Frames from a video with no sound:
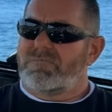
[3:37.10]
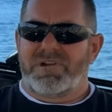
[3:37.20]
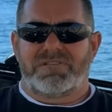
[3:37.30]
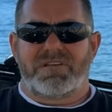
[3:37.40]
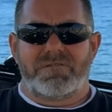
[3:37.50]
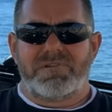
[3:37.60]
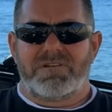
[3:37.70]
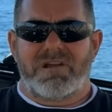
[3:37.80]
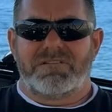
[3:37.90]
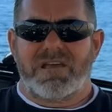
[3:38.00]
But it's going to be
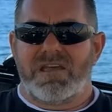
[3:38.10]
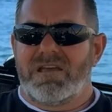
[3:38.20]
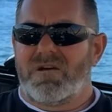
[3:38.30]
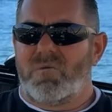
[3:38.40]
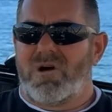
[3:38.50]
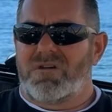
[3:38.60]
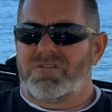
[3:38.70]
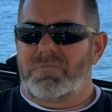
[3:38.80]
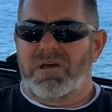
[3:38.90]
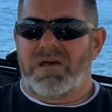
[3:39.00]
a great day.
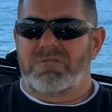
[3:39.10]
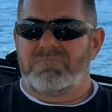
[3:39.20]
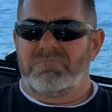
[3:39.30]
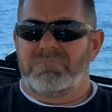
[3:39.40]
Water's about